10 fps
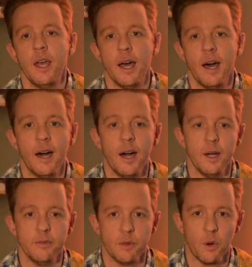
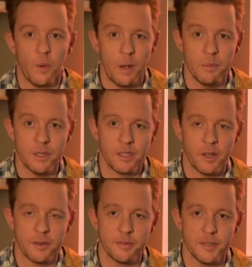over a rumba
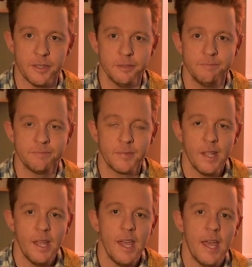kind of feel.
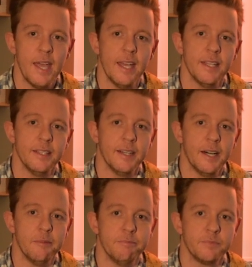And
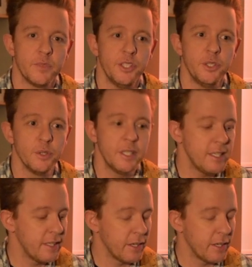you'll hear that